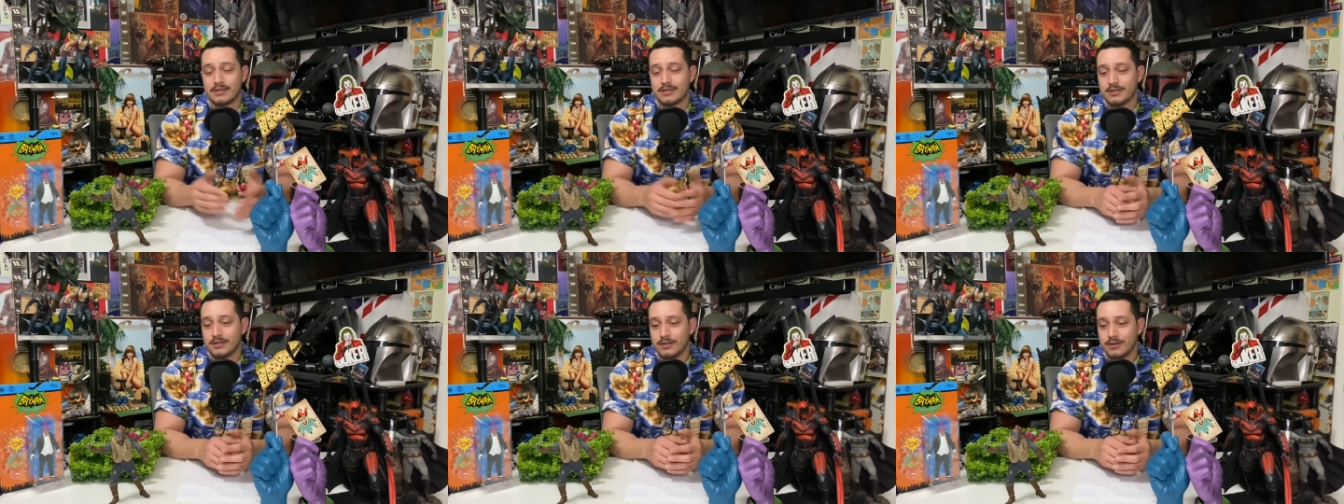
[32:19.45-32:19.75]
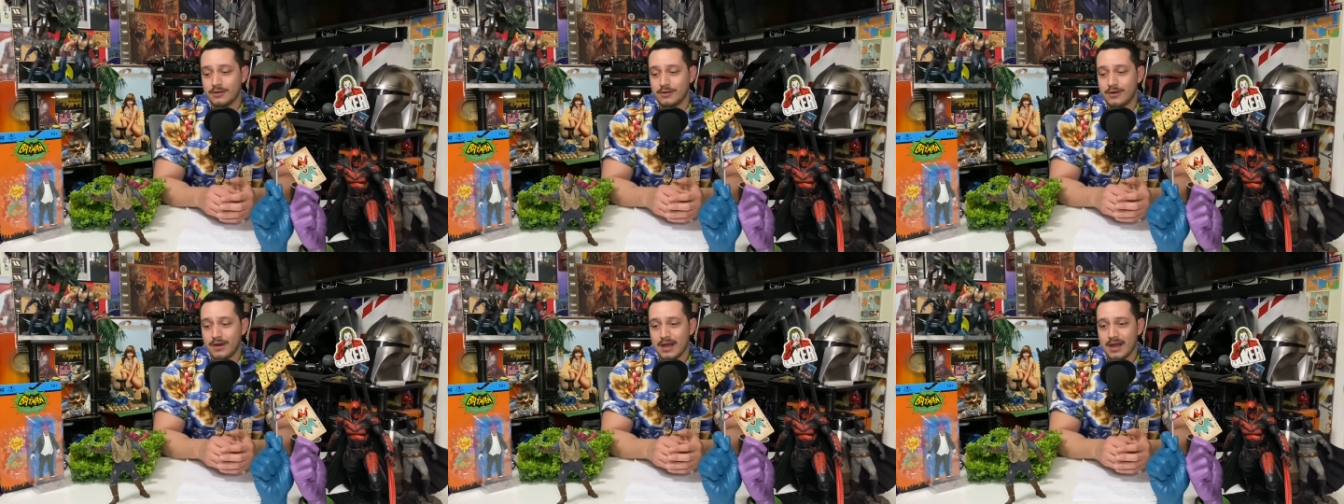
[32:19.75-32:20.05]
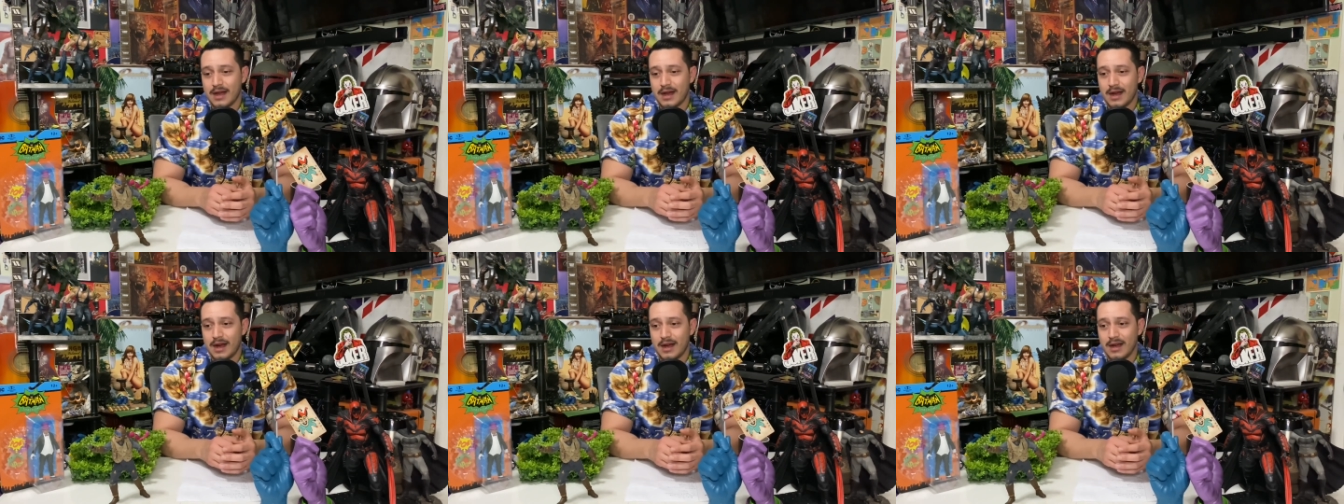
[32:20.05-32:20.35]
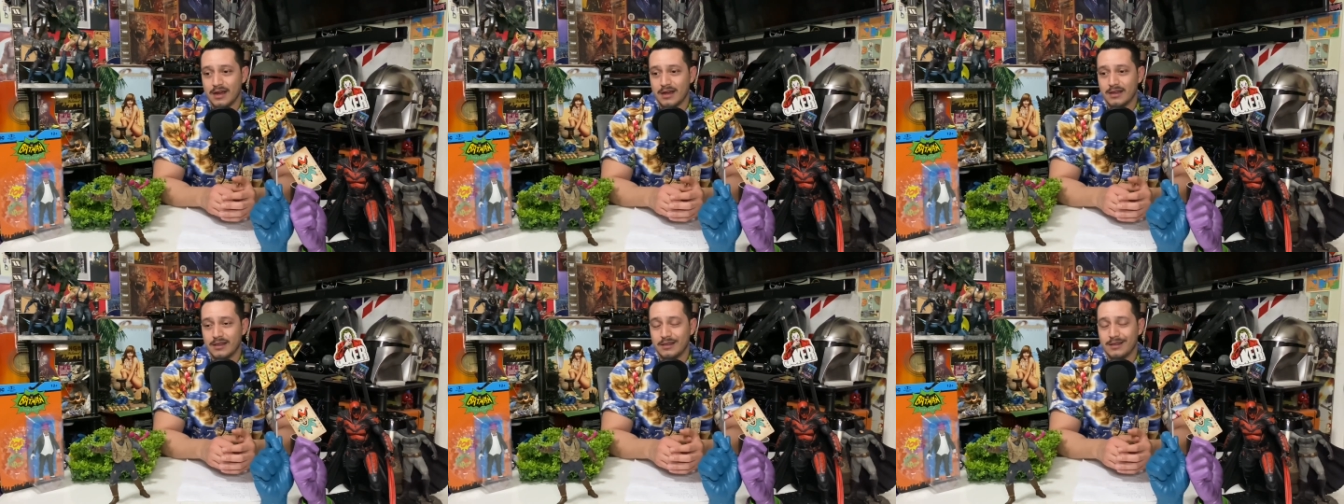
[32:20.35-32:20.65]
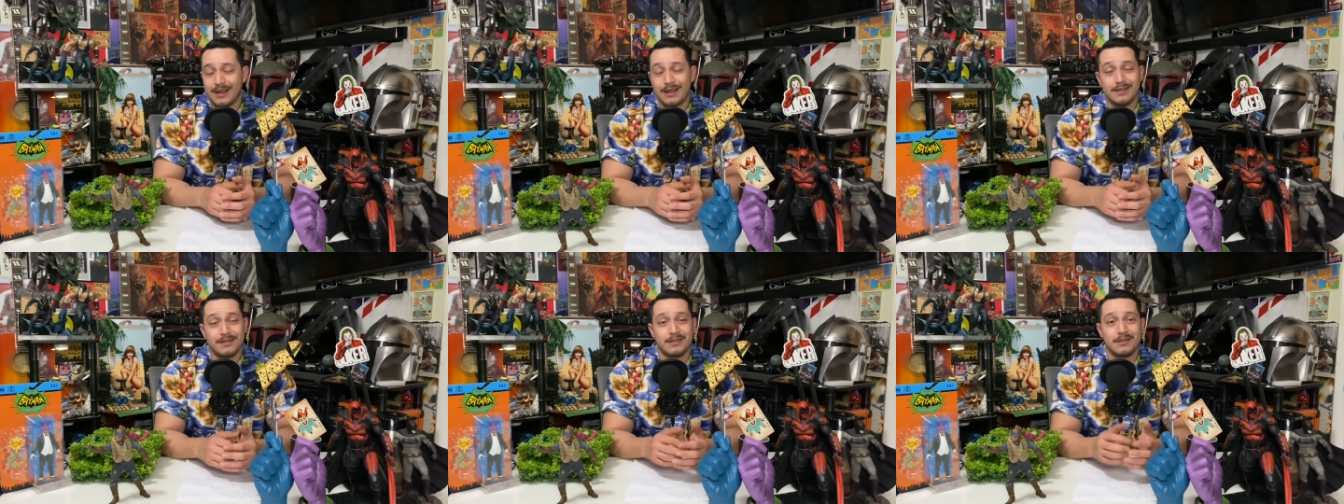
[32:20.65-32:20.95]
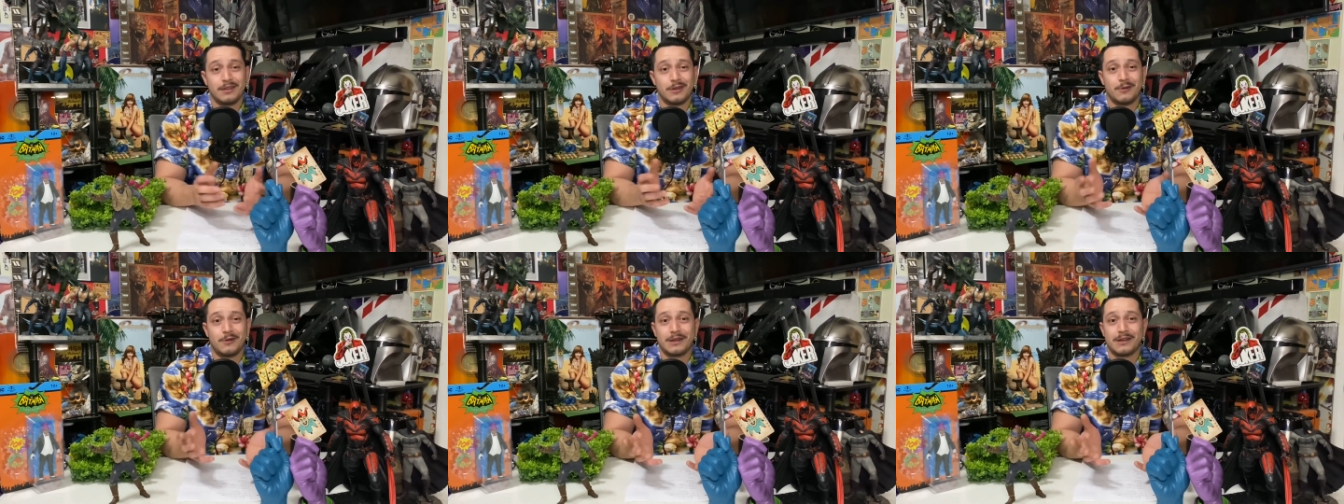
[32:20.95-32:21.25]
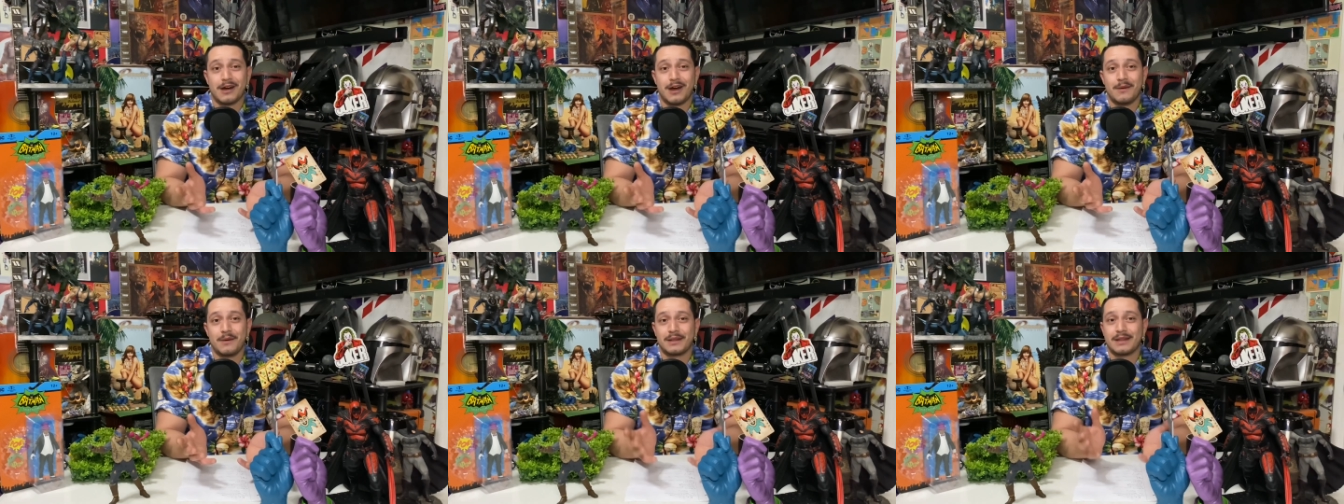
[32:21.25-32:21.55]
So uh, lately, the only
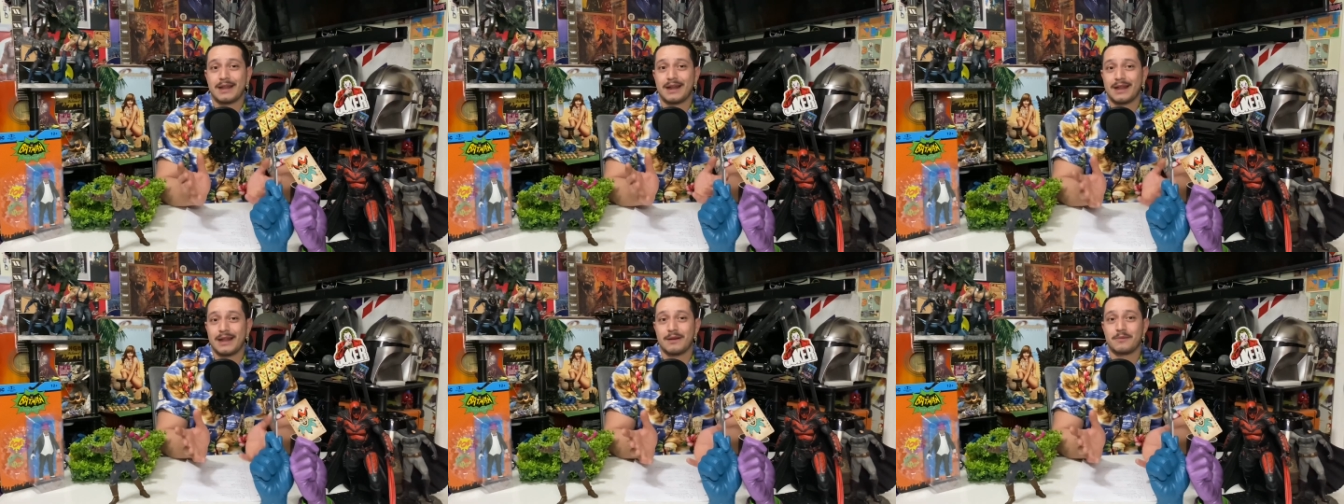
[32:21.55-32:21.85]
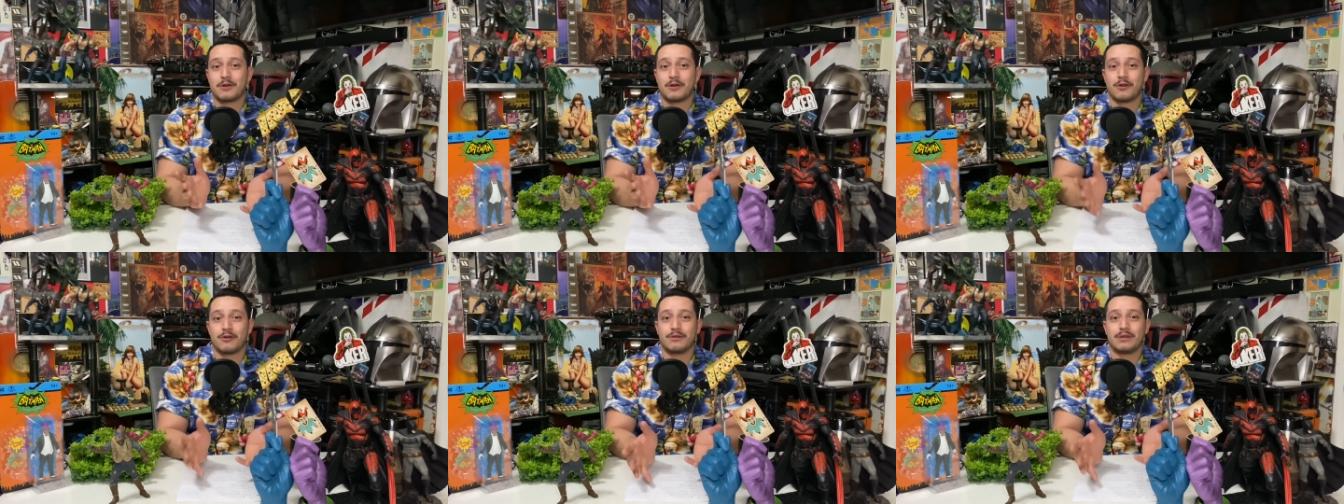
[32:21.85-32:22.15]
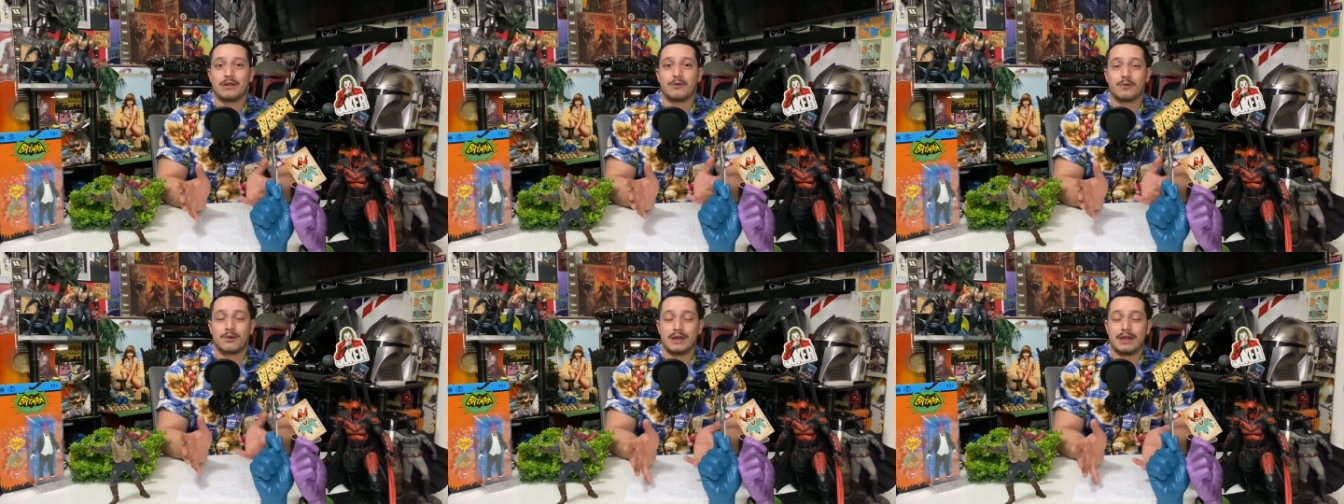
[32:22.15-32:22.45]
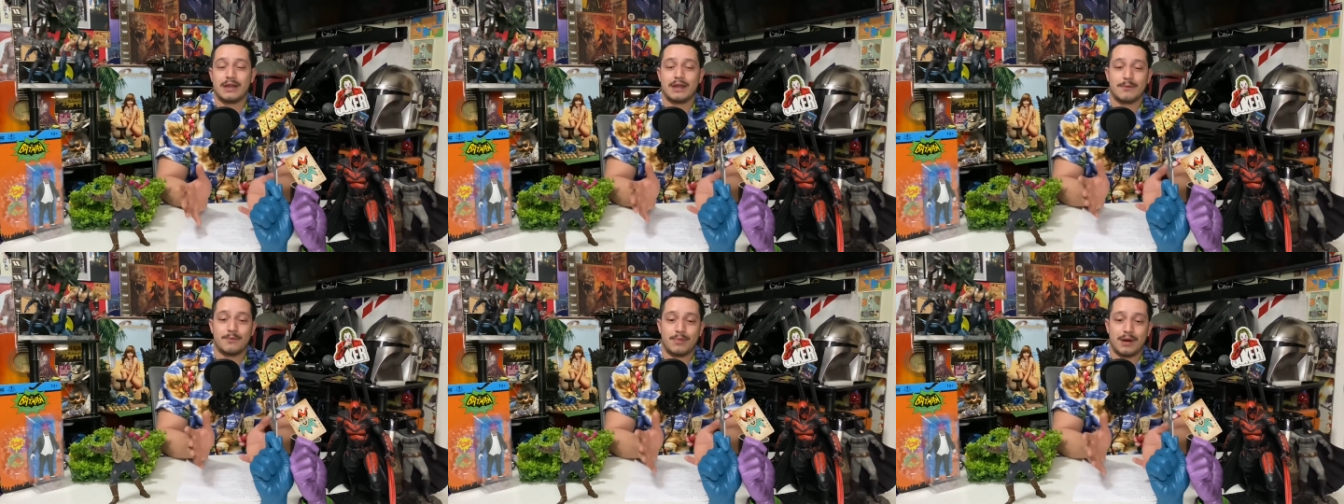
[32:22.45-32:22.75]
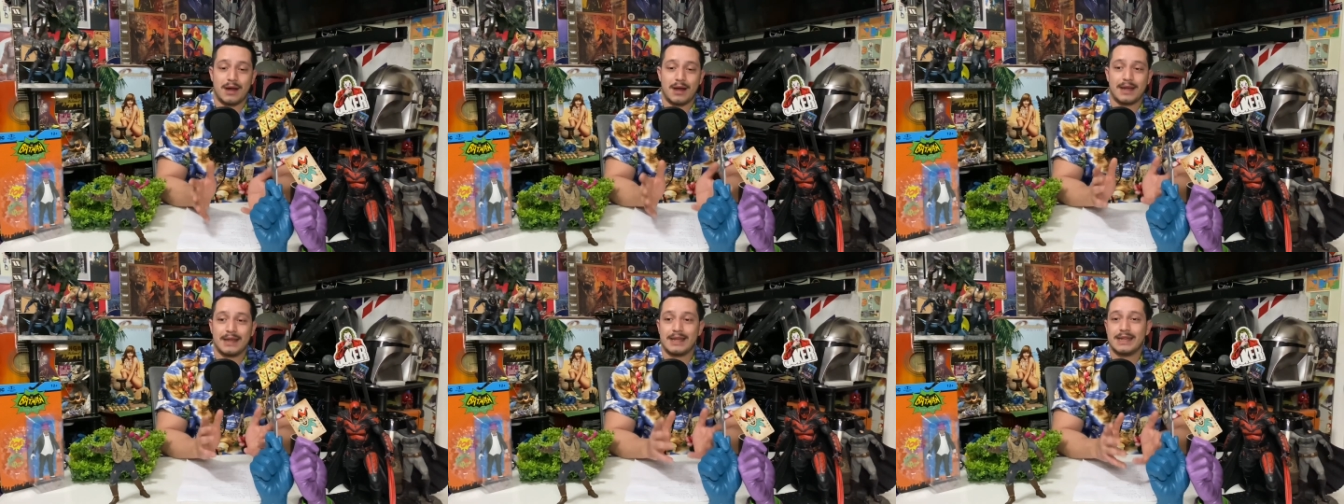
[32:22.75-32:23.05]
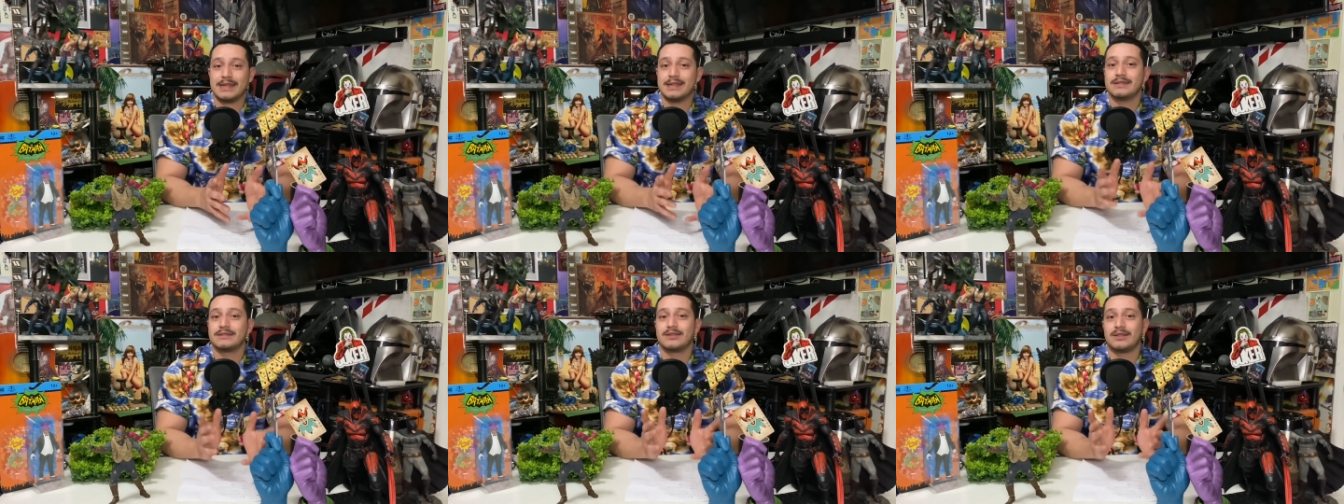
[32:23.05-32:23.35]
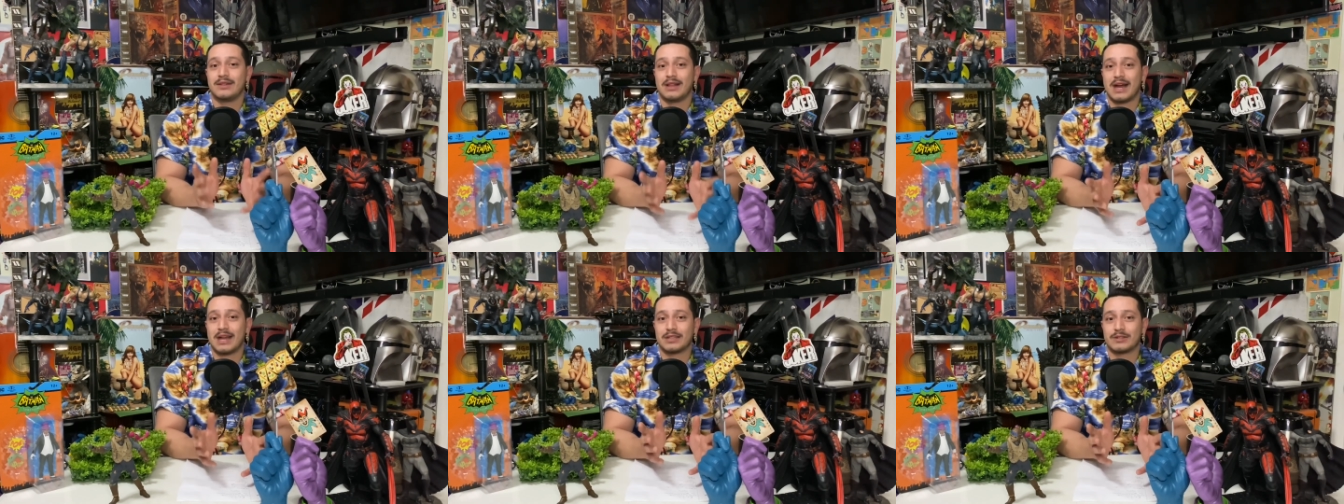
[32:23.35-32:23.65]
comic that I am currently reading and buying is The
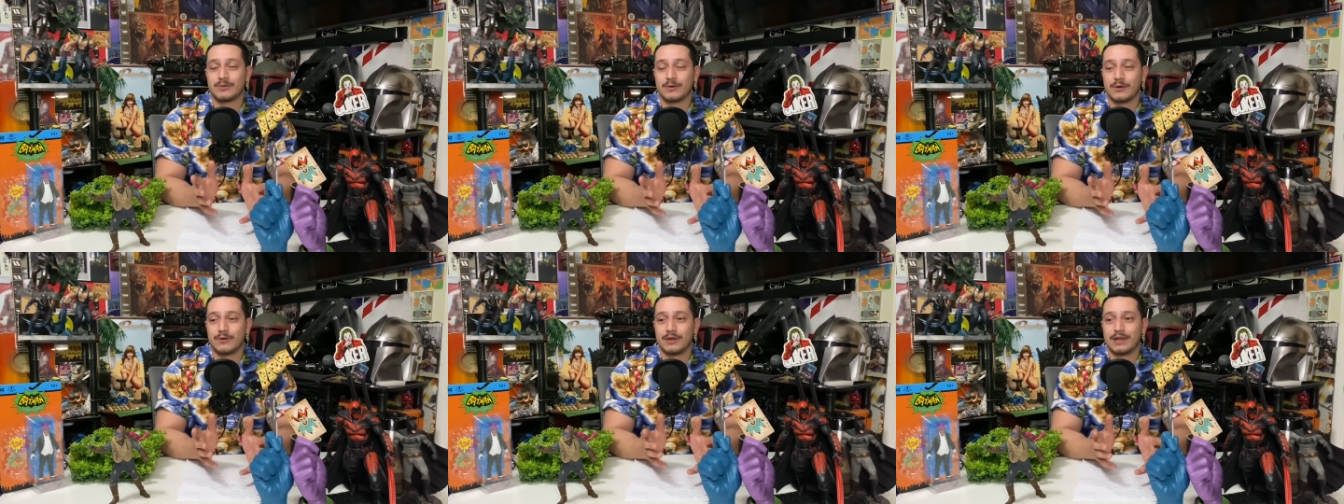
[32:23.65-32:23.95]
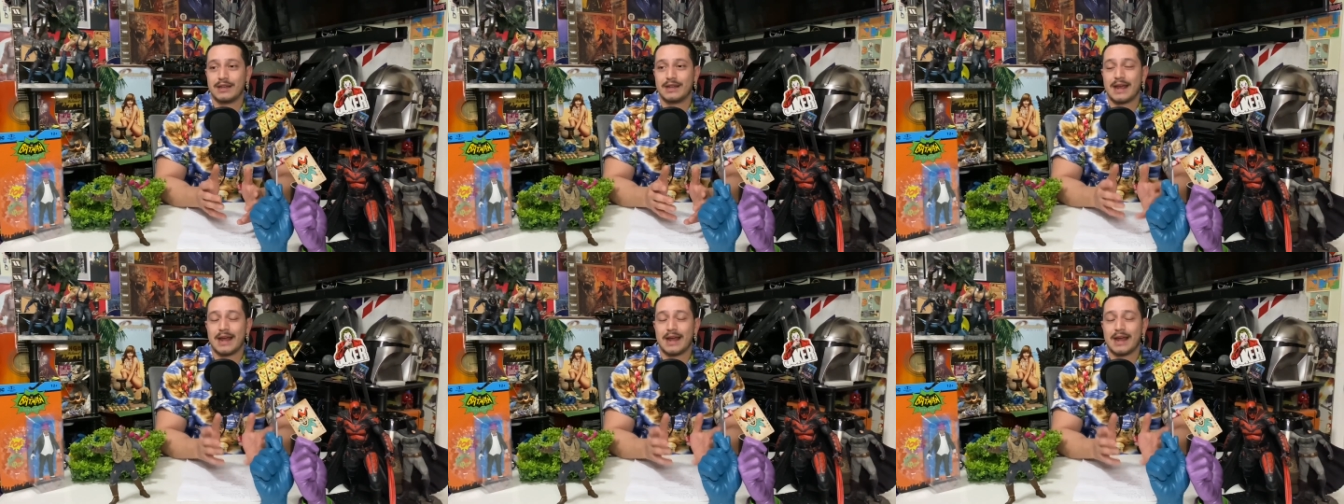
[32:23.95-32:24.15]
Last Ronin,